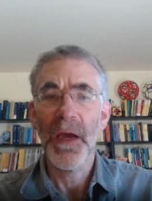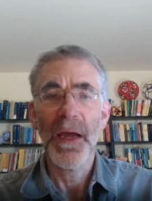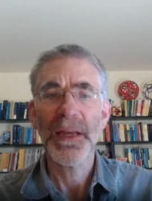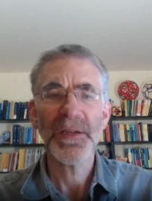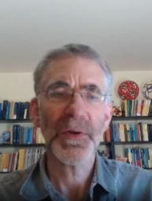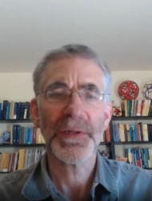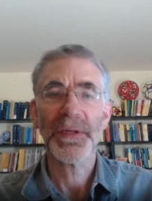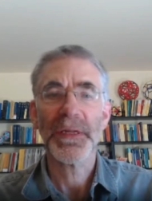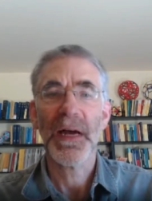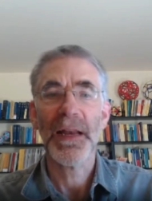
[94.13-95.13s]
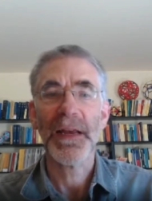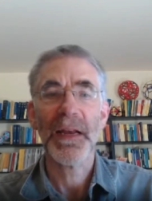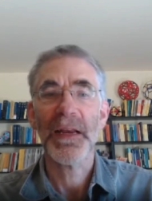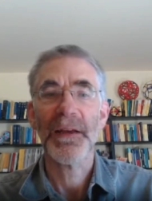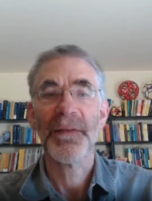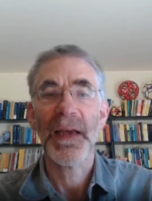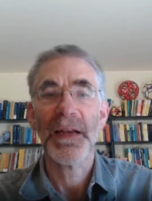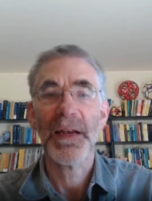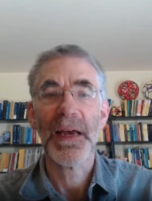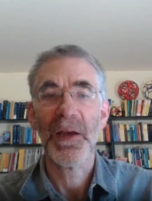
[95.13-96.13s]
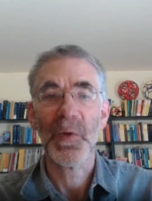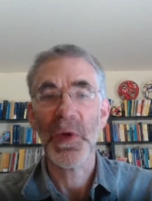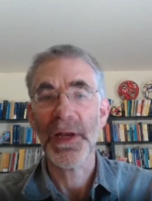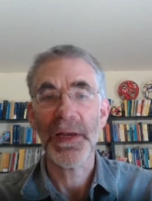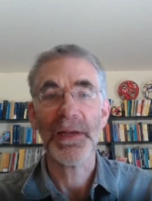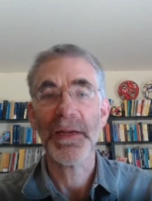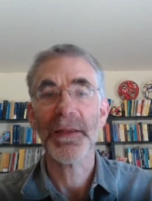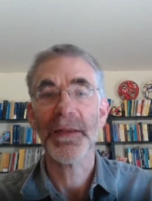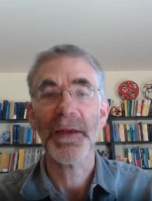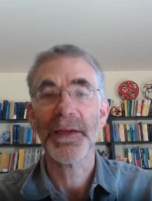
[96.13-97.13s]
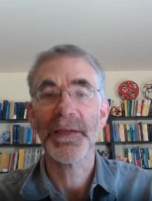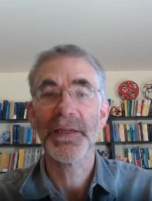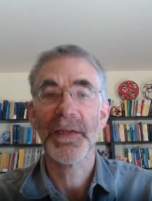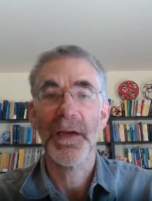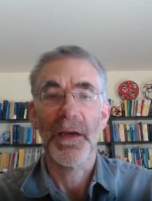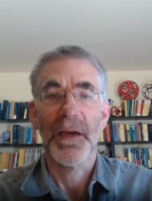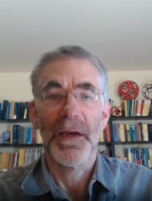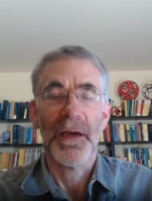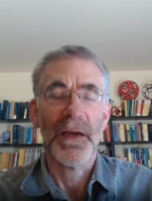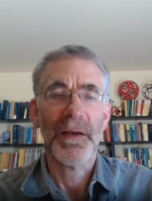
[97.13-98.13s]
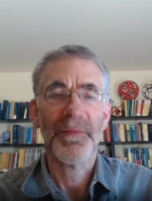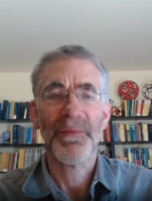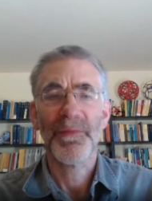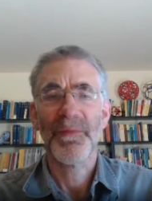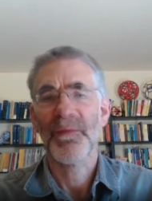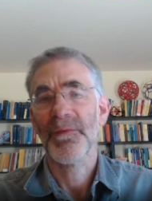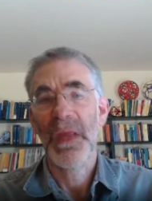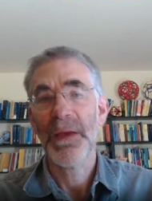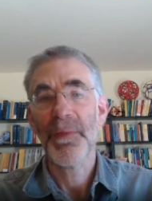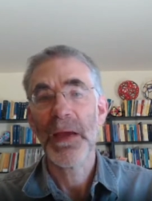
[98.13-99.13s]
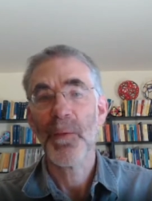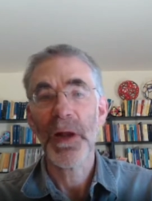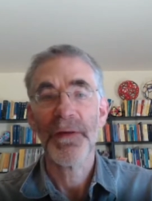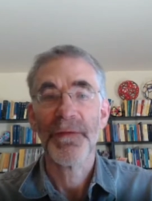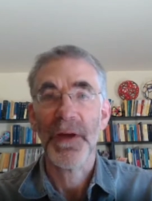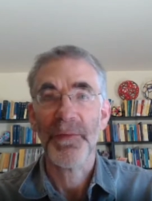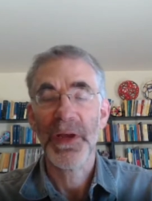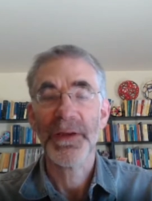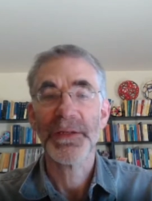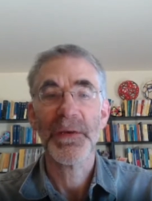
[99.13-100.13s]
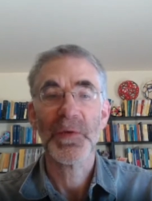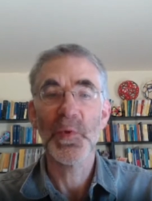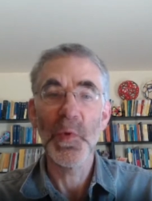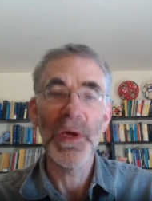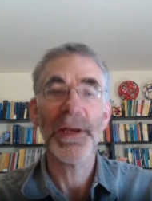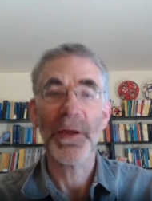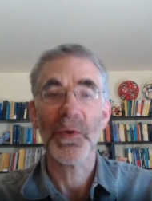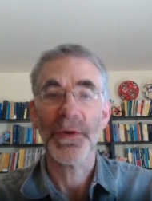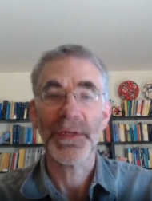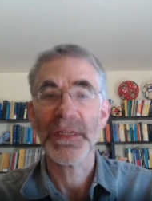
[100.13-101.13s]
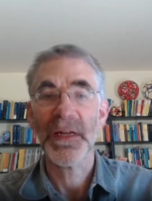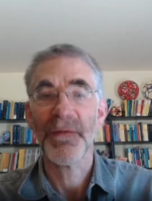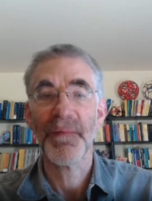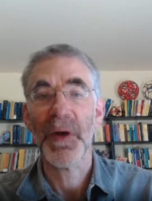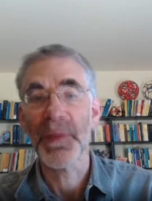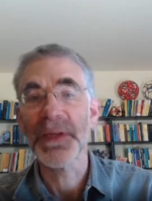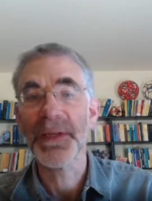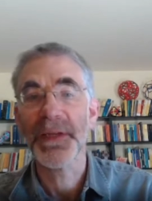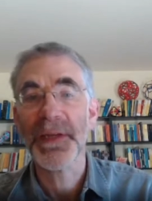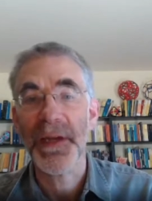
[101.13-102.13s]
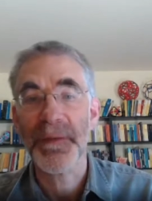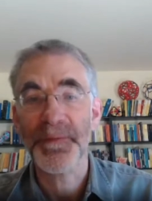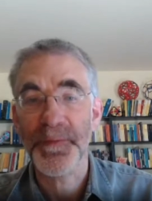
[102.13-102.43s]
It's not entirely clear if Galileo really did this. Um, he may well have done because he was really good at self publicity.